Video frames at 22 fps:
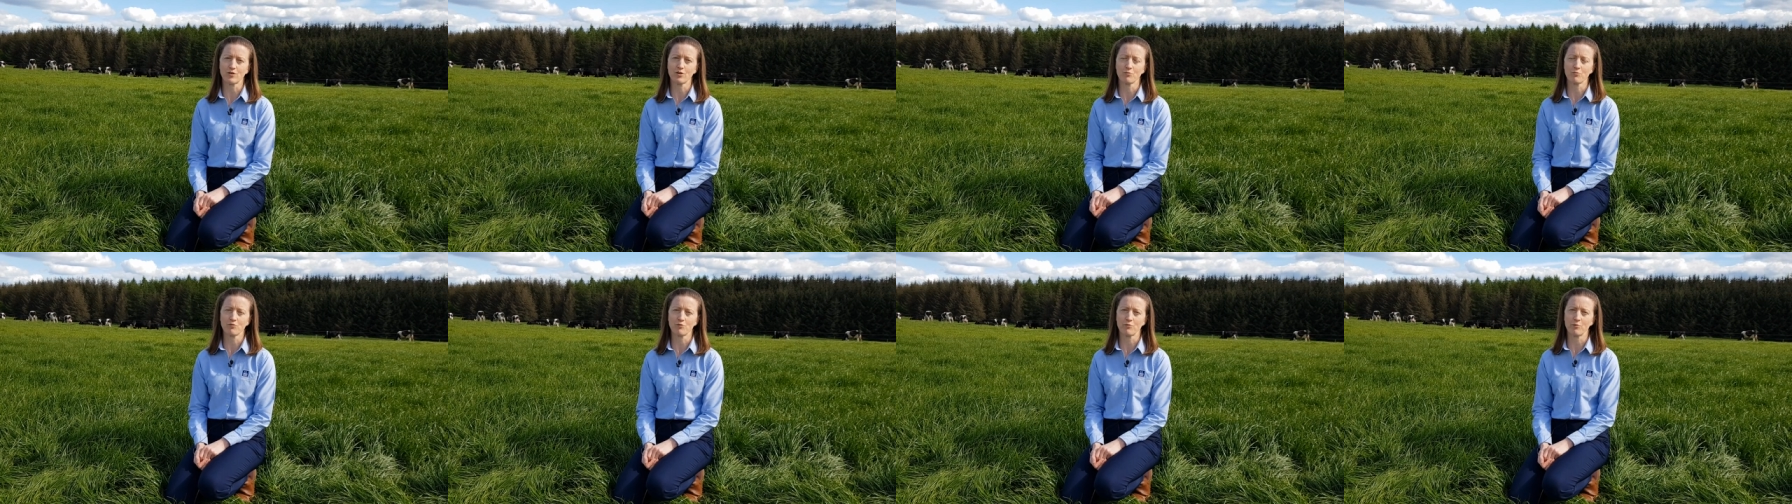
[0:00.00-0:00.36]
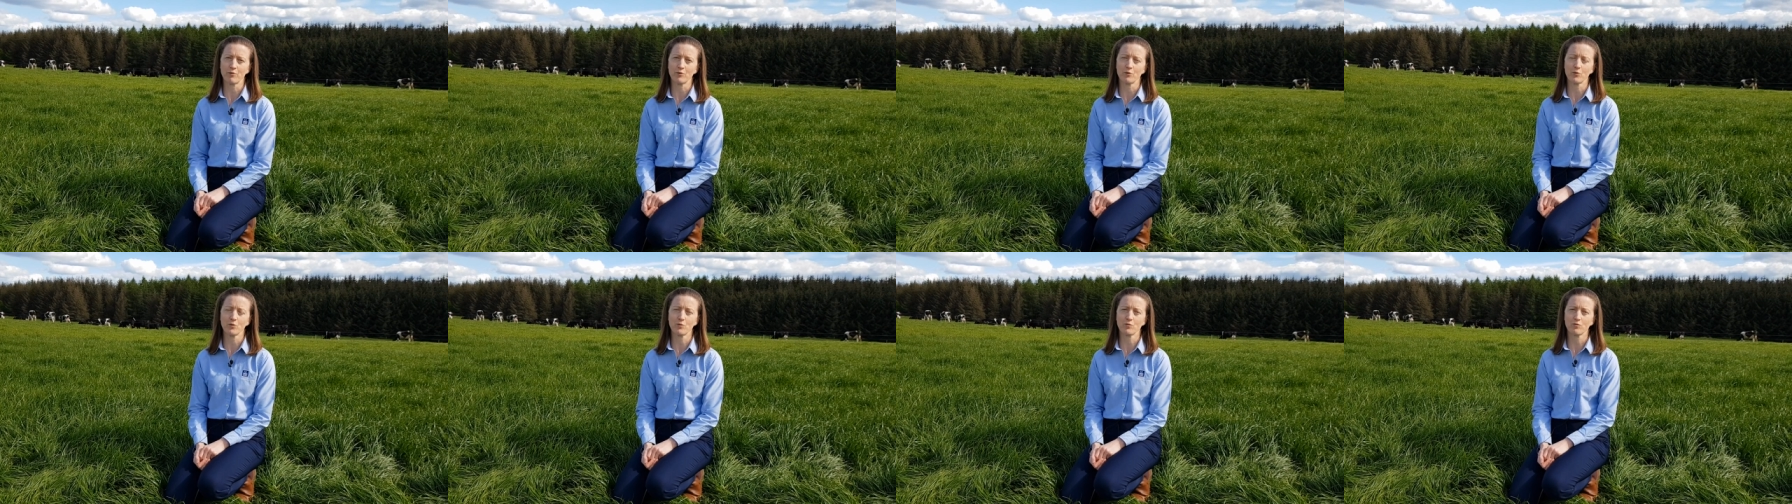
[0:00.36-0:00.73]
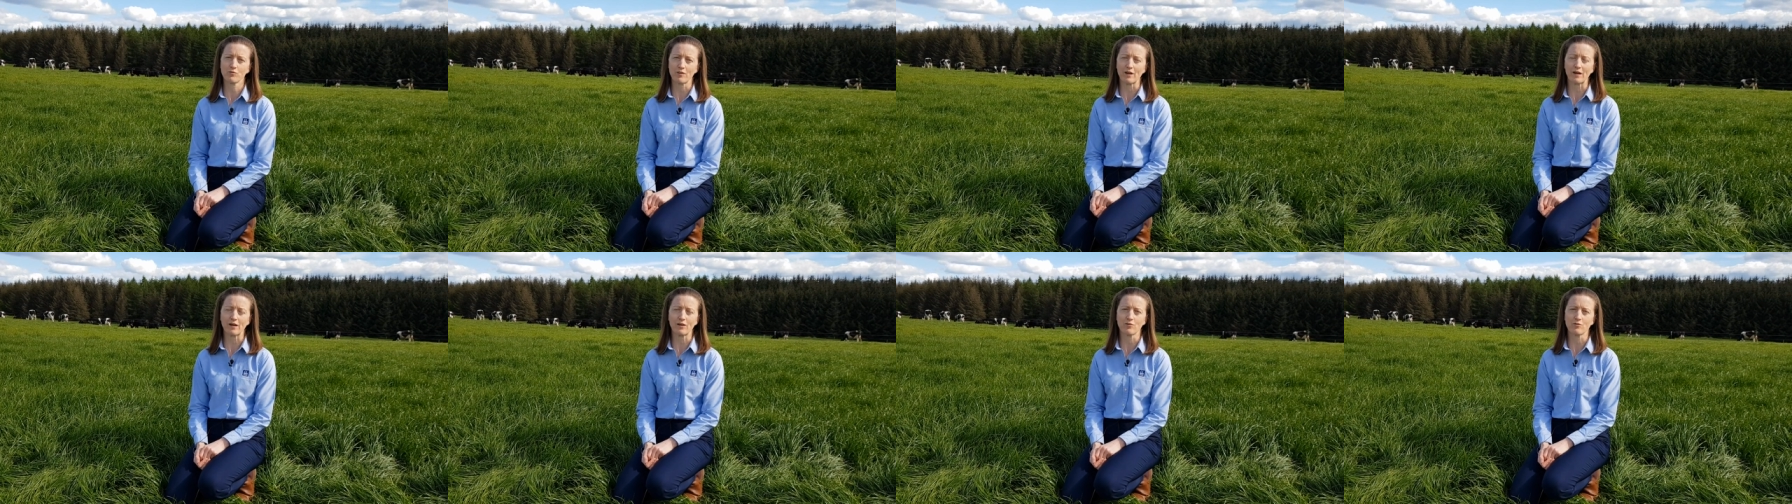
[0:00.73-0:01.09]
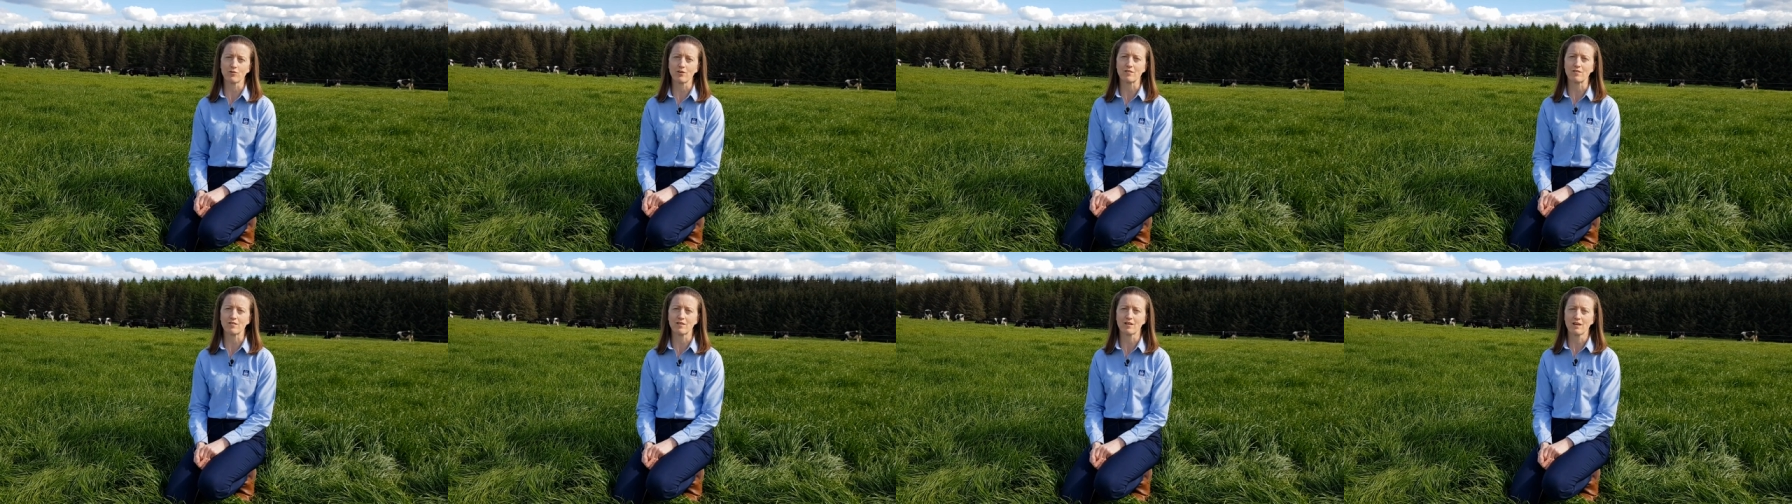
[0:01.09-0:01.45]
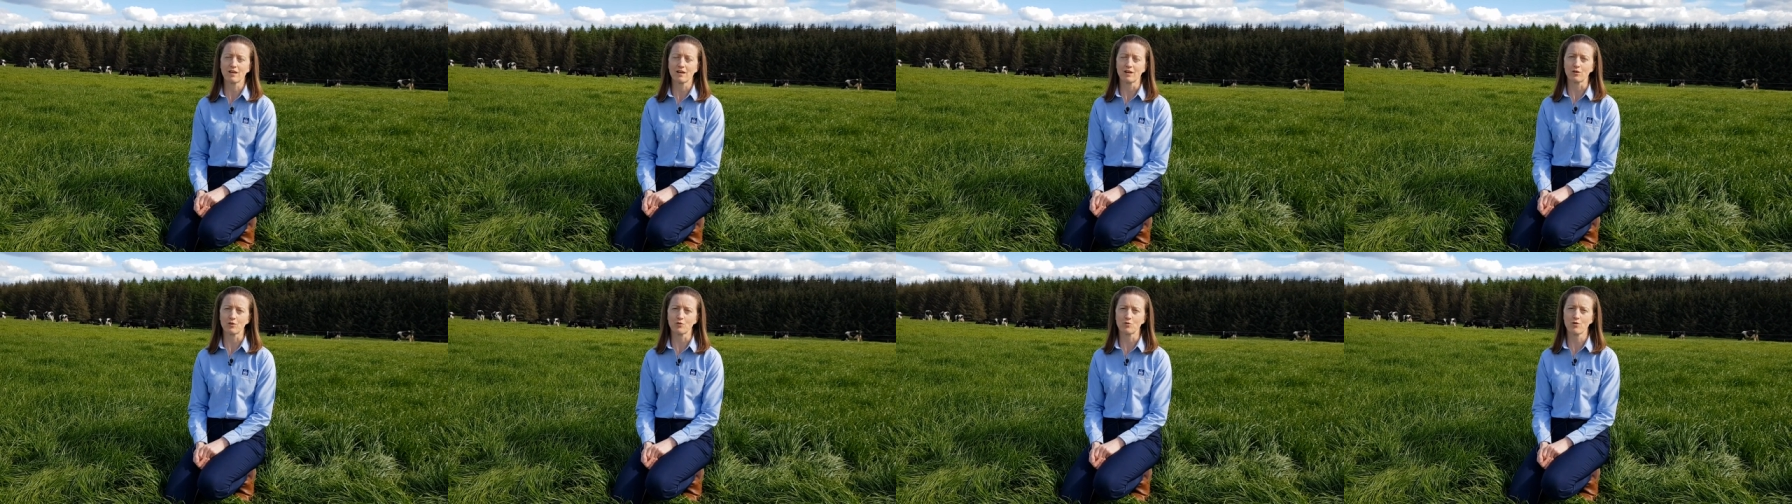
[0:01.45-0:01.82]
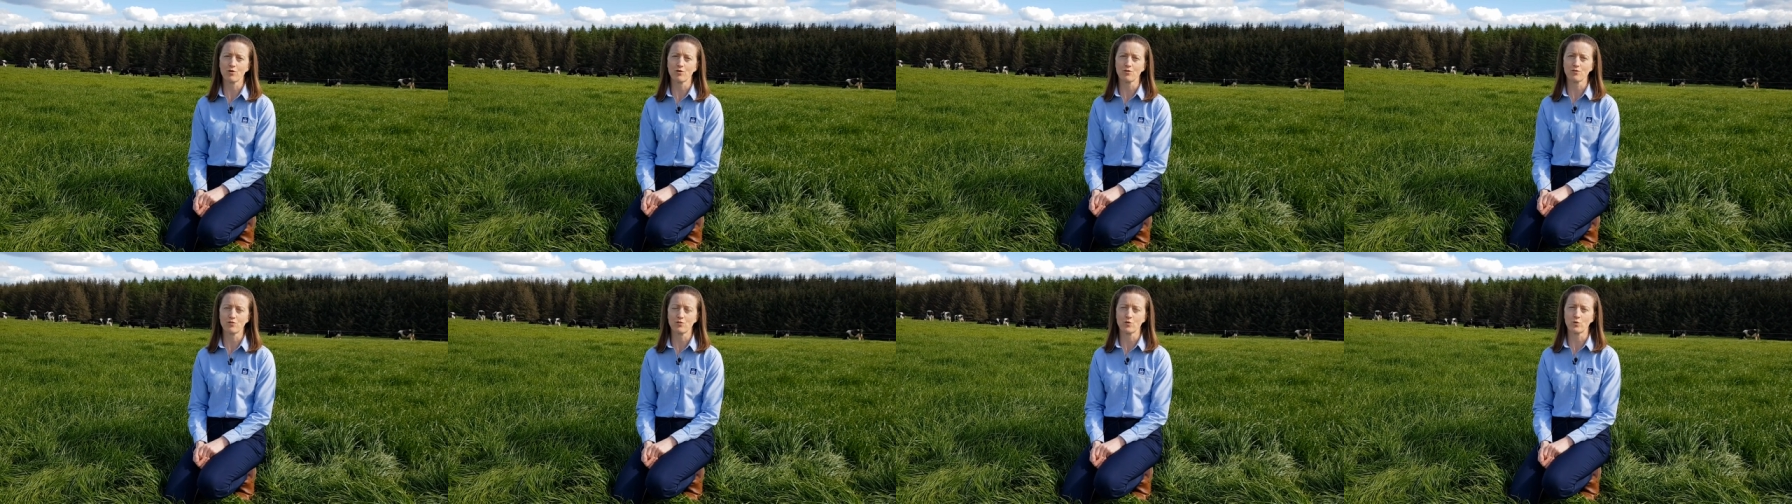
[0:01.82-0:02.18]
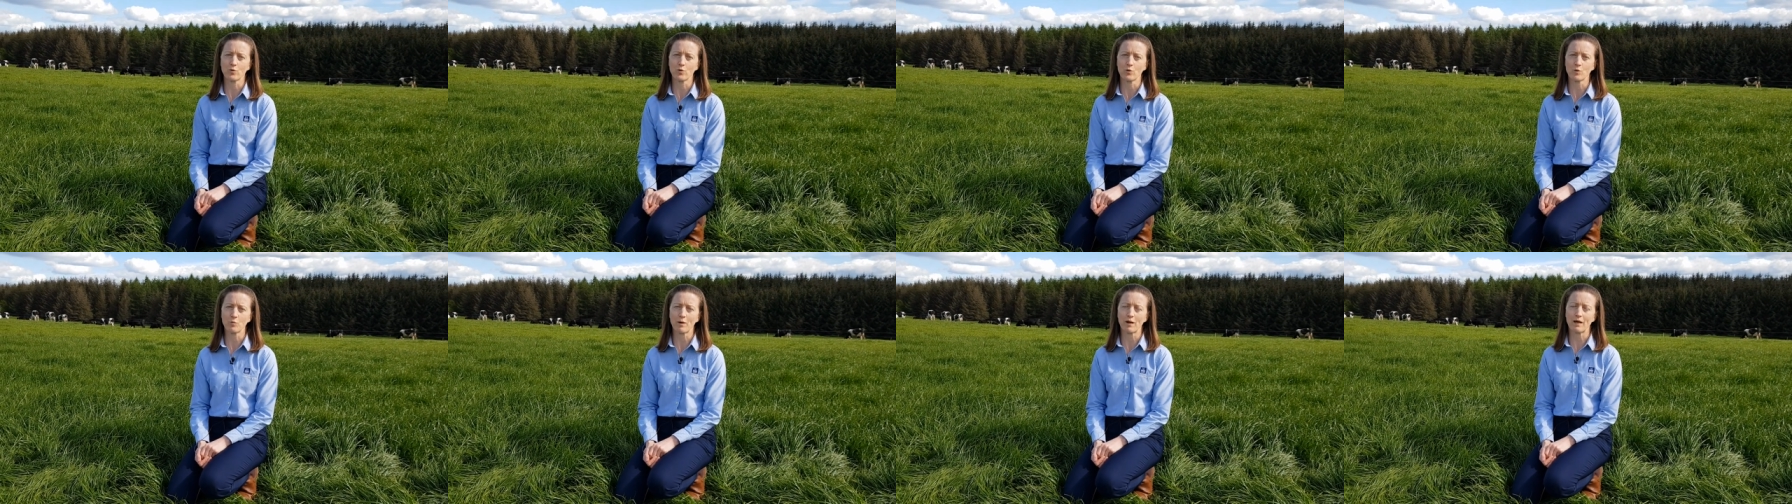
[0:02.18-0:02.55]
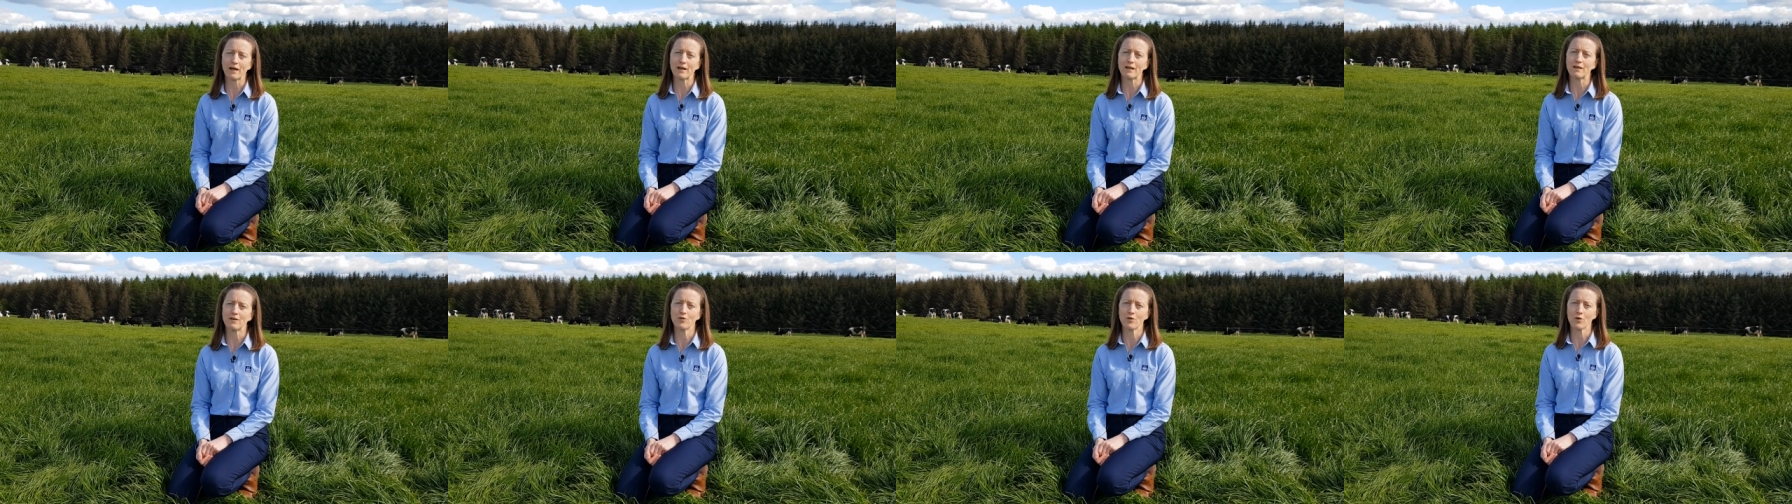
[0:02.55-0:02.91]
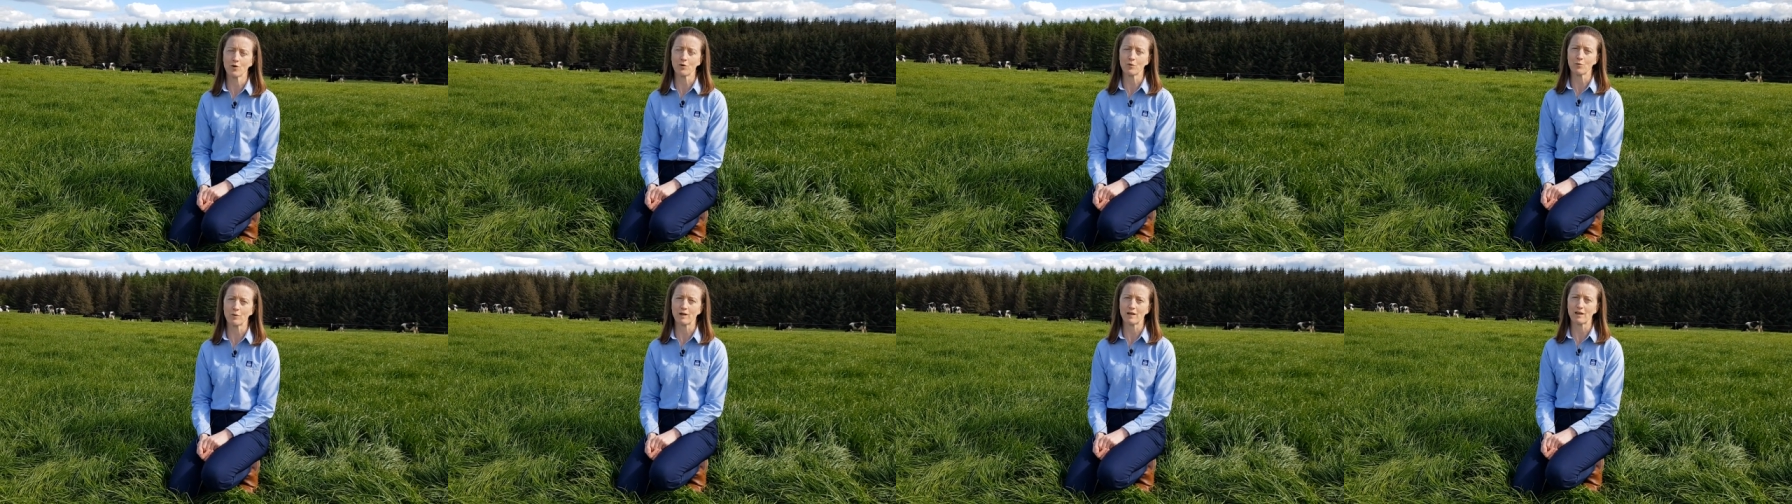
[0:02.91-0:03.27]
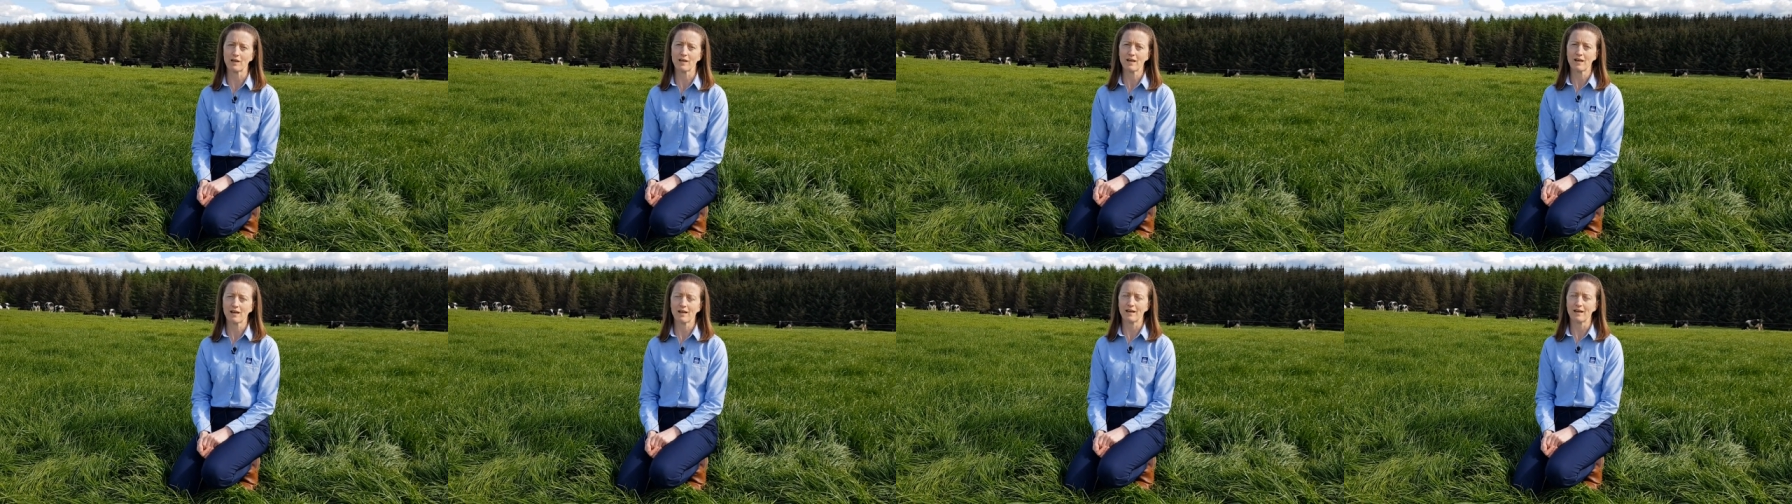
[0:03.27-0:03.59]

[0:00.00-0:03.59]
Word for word: comes from our own factories across Europe and Norway.